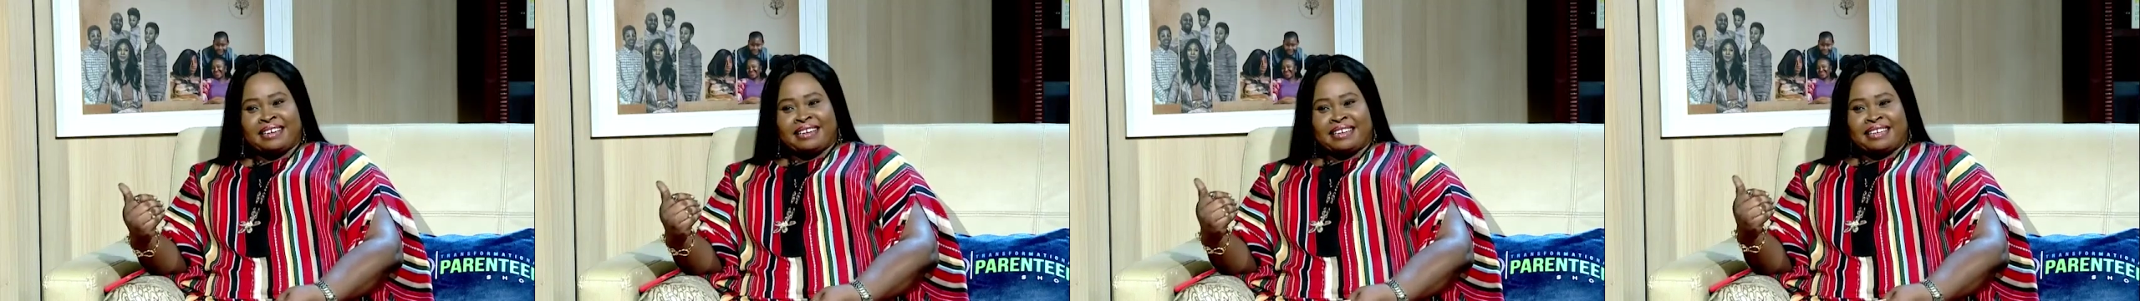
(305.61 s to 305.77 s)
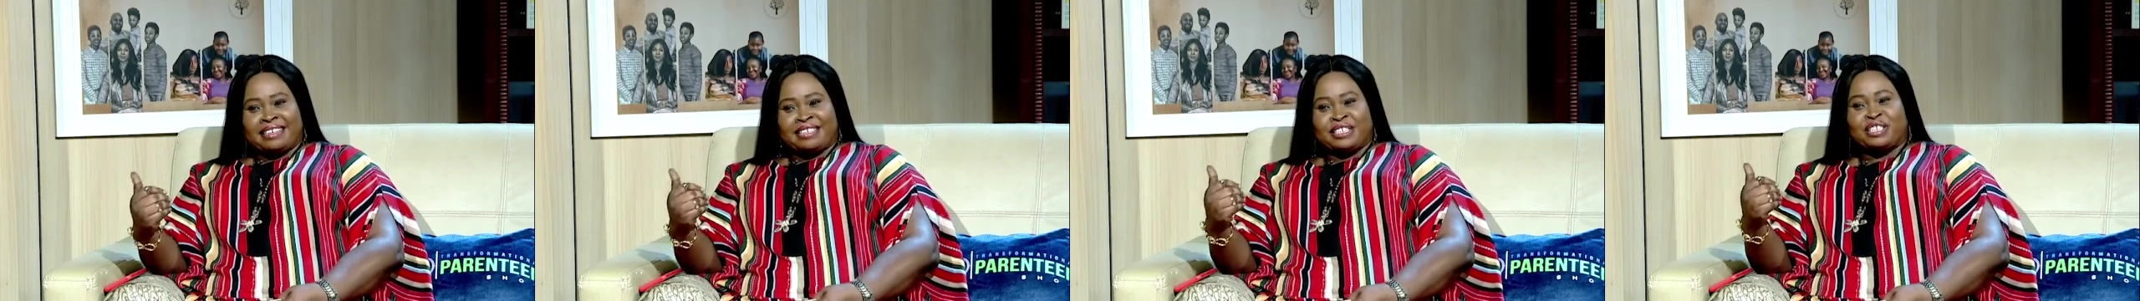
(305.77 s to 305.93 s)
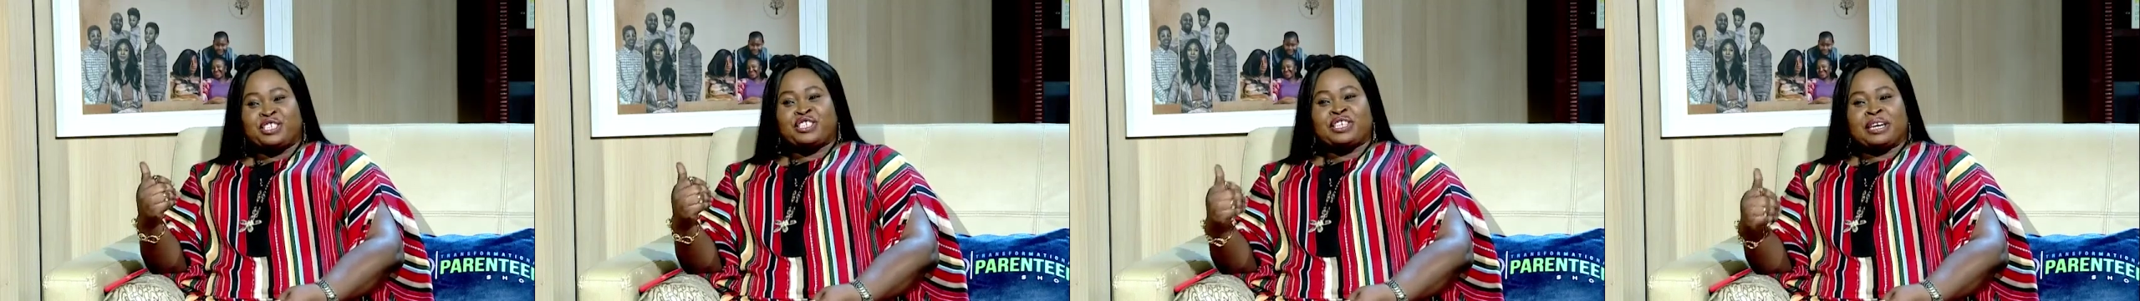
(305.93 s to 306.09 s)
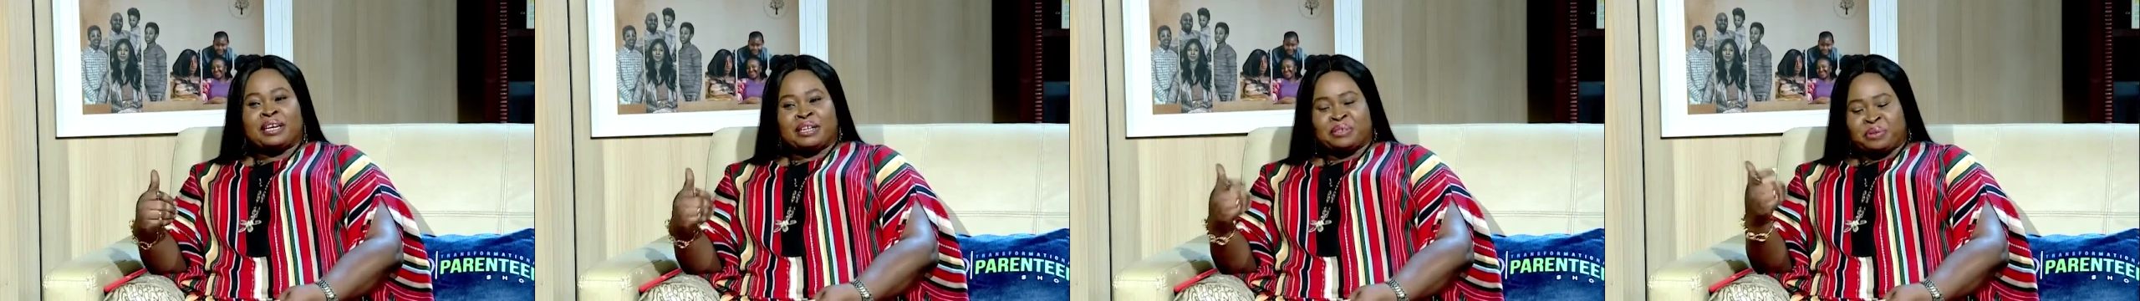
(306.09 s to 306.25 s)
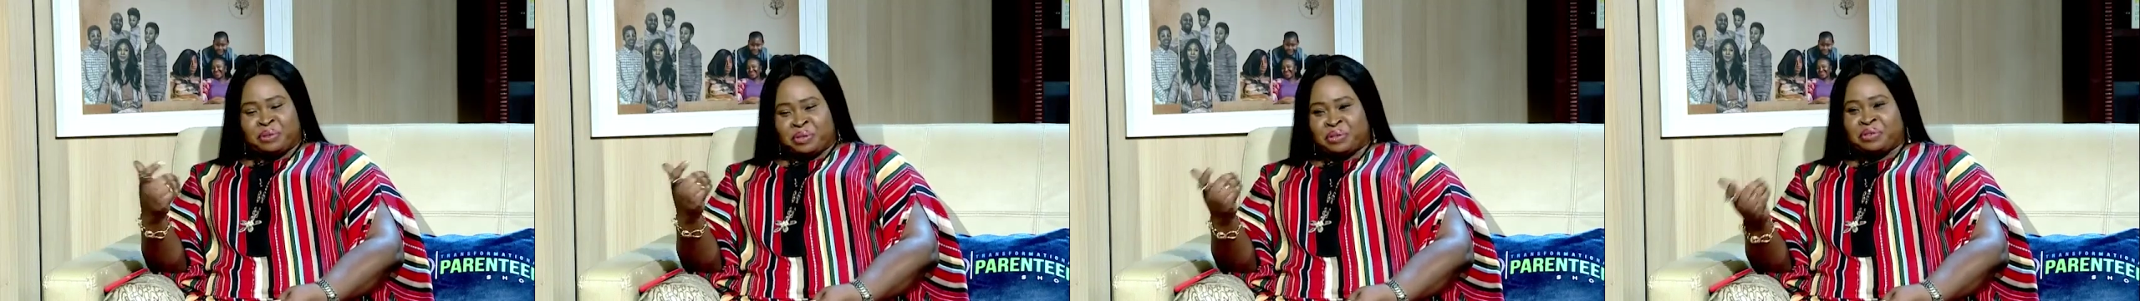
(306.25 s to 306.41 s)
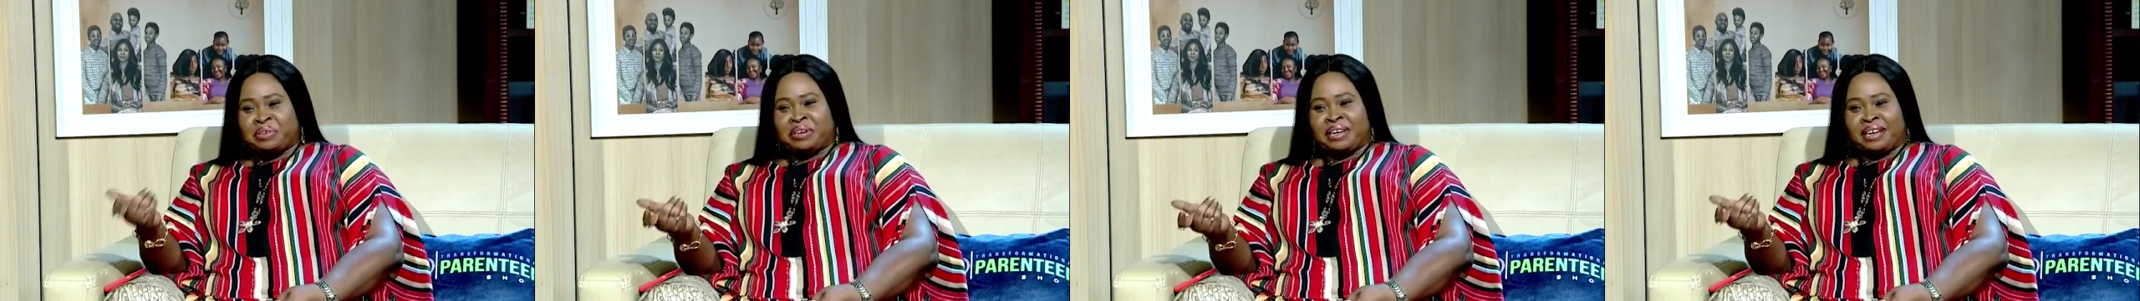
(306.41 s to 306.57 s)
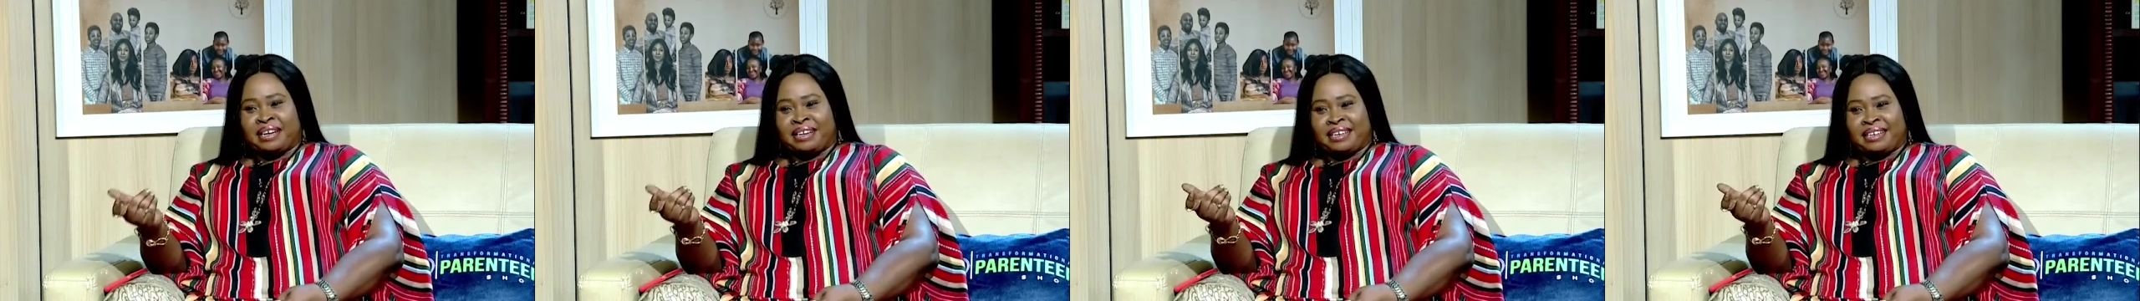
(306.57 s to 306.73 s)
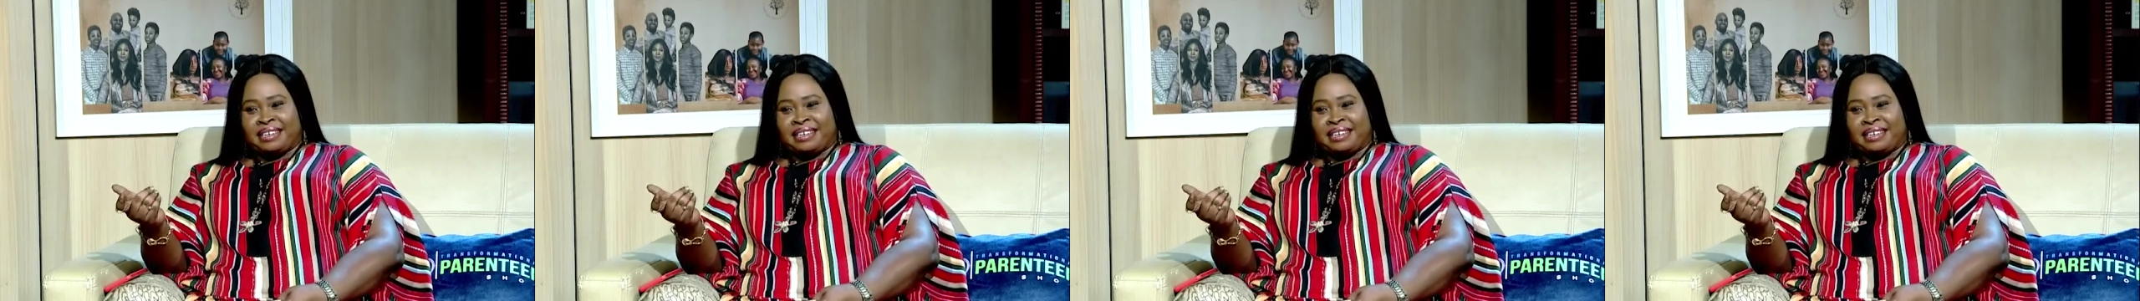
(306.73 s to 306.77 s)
the child would cry.